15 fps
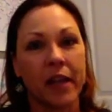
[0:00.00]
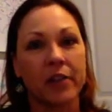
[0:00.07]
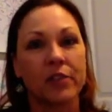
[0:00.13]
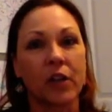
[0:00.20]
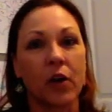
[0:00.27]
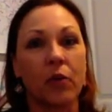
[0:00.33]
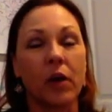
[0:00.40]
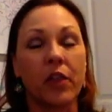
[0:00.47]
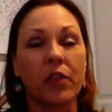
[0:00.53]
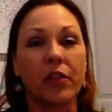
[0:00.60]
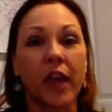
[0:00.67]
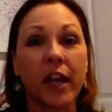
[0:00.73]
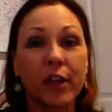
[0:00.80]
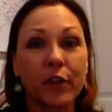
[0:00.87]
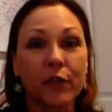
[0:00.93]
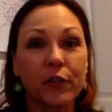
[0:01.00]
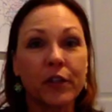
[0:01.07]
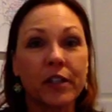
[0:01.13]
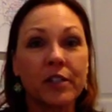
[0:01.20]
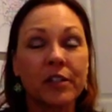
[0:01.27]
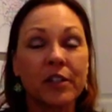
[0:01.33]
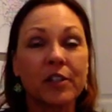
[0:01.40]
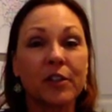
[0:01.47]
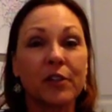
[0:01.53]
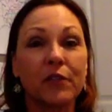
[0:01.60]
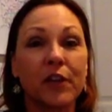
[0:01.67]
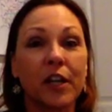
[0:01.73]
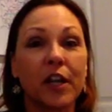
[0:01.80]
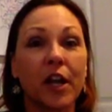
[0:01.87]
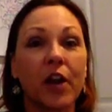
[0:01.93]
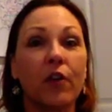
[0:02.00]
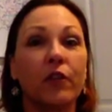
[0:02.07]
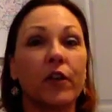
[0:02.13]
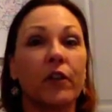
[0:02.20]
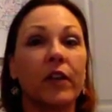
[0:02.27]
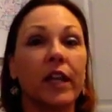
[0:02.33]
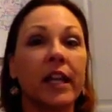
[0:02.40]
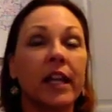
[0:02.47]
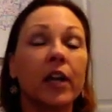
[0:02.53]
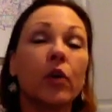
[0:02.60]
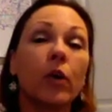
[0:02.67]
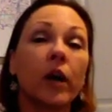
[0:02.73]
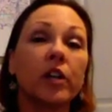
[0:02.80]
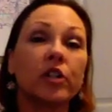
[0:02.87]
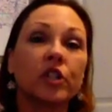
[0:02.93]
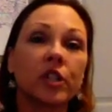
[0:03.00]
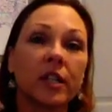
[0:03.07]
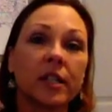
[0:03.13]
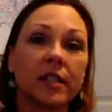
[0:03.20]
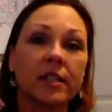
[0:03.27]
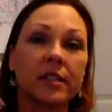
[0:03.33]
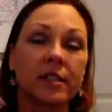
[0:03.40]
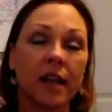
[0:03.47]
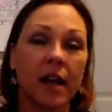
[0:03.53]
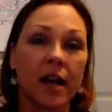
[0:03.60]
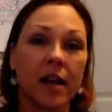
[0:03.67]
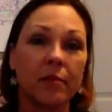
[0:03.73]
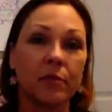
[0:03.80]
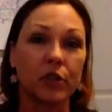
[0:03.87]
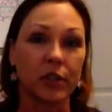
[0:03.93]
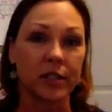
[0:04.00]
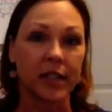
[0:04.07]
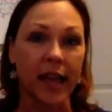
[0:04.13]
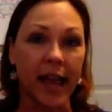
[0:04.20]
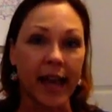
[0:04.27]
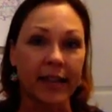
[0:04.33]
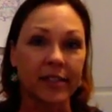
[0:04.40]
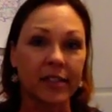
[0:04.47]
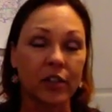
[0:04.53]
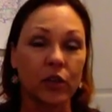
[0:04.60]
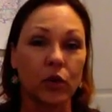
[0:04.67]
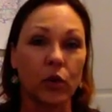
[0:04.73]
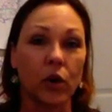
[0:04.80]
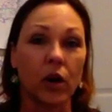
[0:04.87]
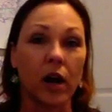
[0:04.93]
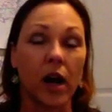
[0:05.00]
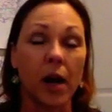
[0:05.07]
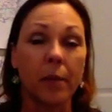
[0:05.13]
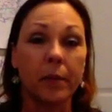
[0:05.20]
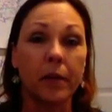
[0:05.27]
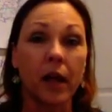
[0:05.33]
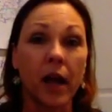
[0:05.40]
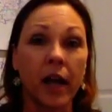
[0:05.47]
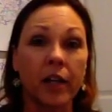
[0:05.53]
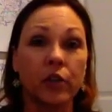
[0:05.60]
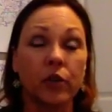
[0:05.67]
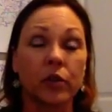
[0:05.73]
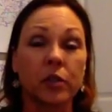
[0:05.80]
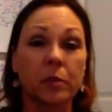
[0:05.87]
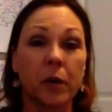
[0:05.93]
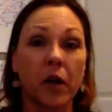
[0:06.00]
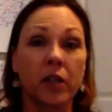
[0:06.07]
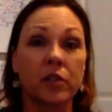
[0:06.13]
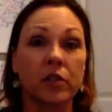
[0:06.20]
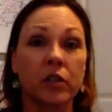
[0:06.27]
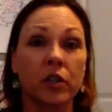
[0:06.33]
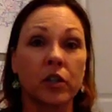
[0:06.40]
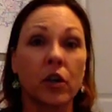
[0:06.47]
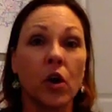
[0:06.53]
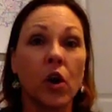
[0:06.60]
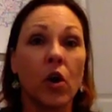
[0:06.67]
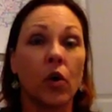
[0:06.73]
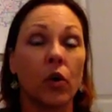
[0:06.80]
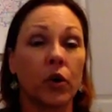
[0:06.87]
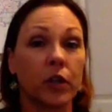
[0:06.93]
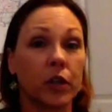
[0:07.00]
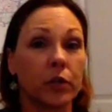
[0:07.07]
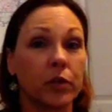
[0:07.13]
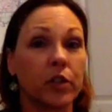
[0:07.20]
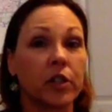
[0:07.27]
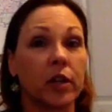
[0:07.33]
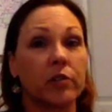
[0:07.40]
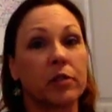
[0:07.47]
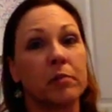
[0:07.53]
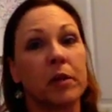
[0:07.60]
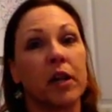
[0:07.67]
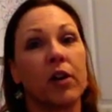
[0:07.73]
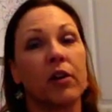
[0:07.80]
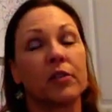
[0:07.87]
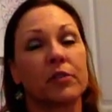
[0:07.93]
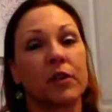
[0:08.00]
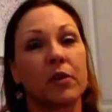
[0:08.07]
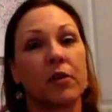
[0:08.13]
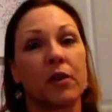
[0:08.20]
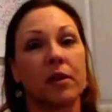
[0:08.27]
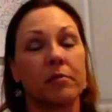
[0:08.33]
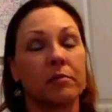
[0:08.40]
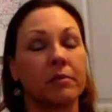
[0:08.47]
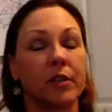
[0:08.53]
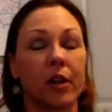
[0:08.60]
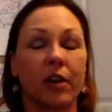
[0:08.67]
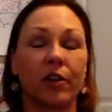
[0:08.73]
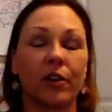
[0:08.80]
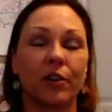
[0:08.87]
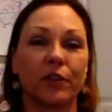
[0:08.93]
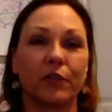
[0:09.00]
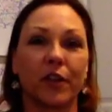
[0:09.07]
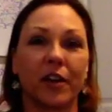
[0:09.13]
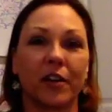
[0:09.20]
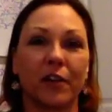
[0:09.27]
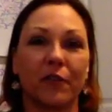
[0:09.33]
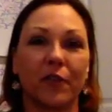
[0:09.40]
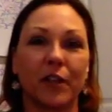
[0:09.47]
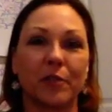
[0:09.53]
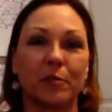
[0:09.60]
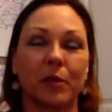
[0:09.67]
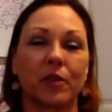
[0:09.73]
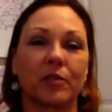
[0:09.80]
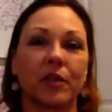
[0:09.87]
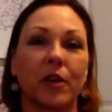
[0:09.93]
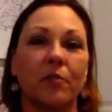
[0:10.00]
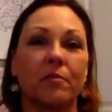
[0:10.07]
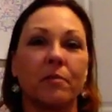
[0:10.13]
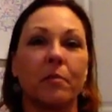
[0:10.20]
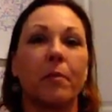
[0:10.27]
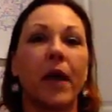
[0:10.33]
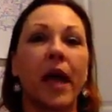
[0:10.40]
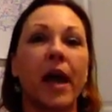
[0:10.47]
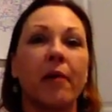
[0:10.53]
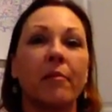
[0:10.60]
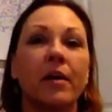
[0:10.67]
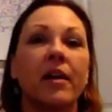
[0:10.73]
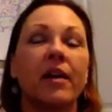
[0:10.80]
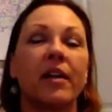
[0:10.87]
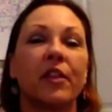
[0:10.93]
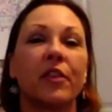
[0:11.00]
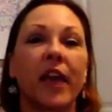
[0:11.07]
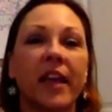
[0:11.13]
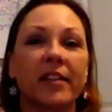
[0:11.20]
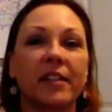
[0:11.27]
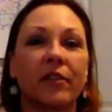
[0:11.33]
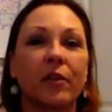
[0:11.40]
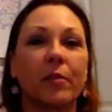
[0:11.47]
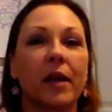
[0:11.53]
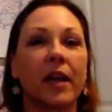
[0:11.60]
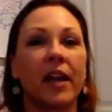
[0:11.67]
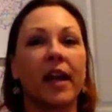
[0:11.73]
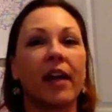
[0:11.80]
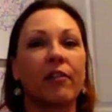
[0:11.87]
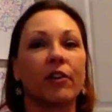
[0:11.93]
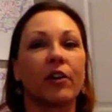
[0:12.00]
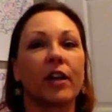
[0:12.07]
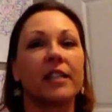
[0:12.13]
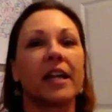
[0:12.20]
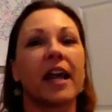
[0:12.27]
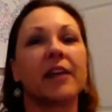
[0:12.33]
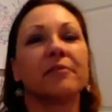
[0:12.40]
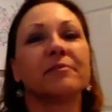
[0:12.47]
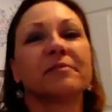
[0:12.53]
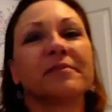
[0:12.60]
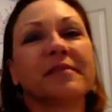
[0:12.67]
So thank you for listening to the video. If you have any questions, just ask your upline, your sponsor, or you can reach out to me also. I'm not hard to find on Facebook. So, bam! Thanks, everybody. Have a great day.